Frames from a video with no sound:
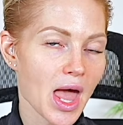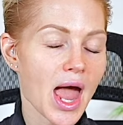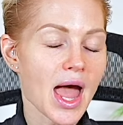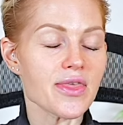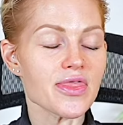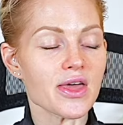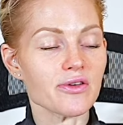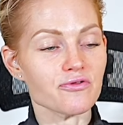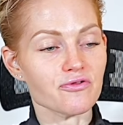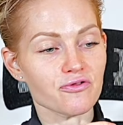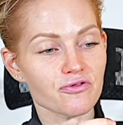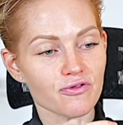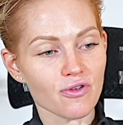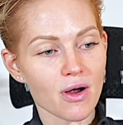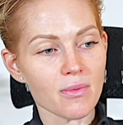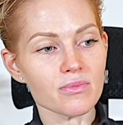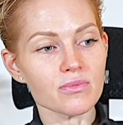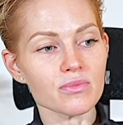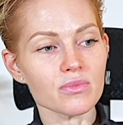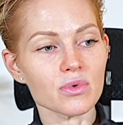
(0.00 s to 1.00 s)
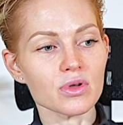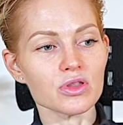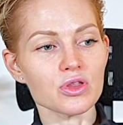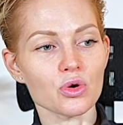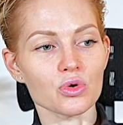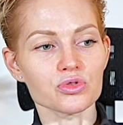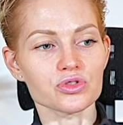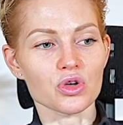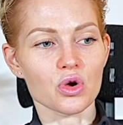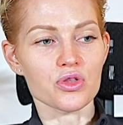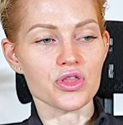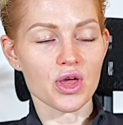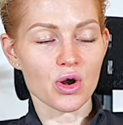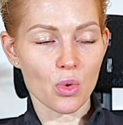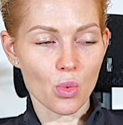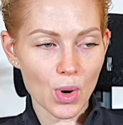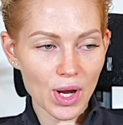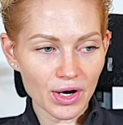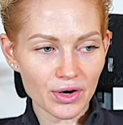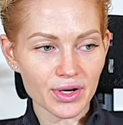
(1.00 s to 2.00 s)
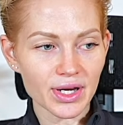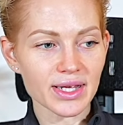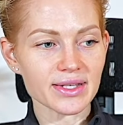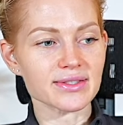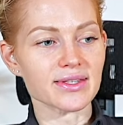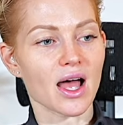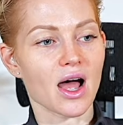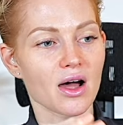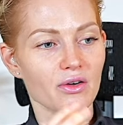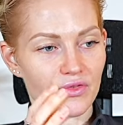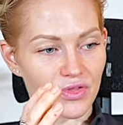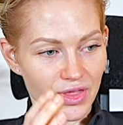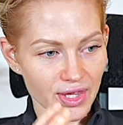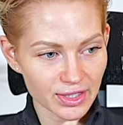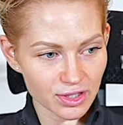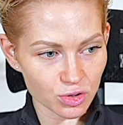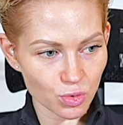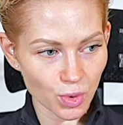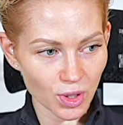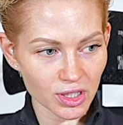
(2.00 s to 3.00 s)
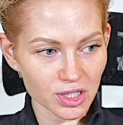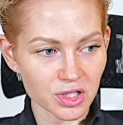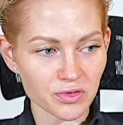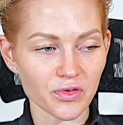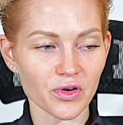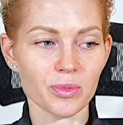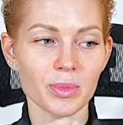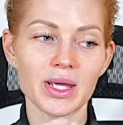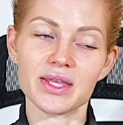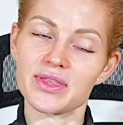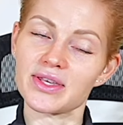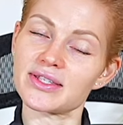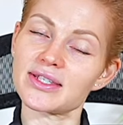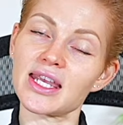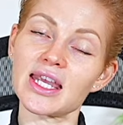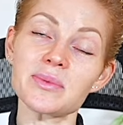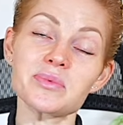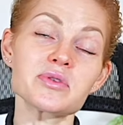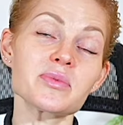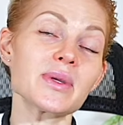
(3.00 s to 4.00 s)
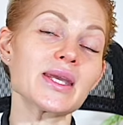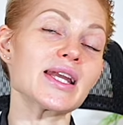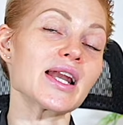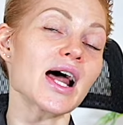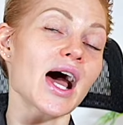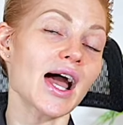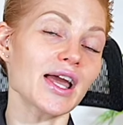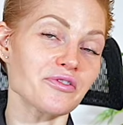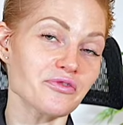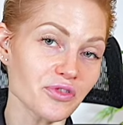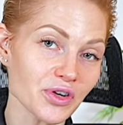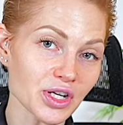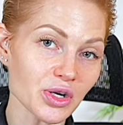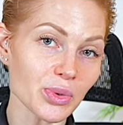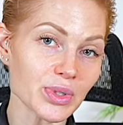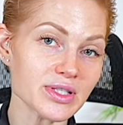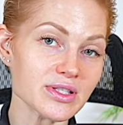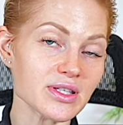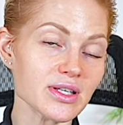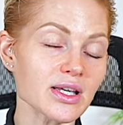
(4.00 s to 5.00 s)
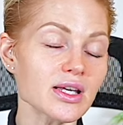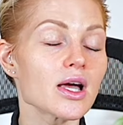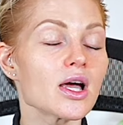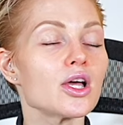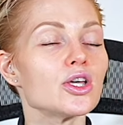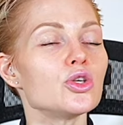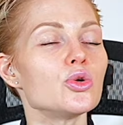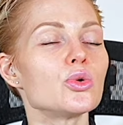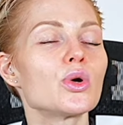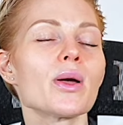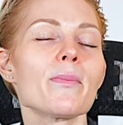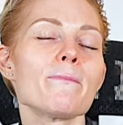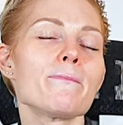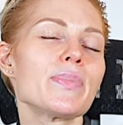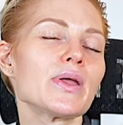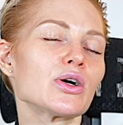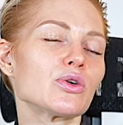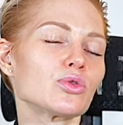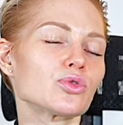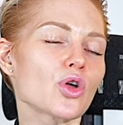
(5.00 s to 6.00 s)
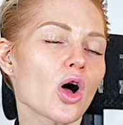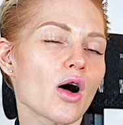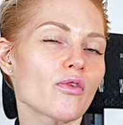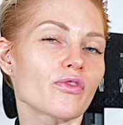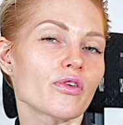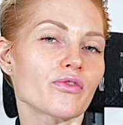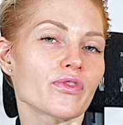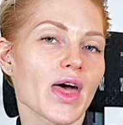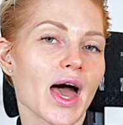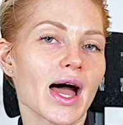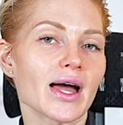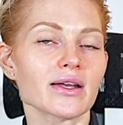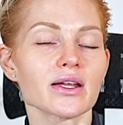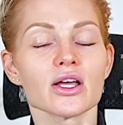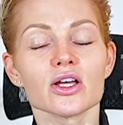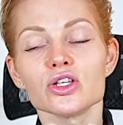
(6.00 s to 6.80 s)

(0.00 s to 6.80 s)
And then from those the awareness of this works for me, this keeps me in a high frequency, you can build off of that.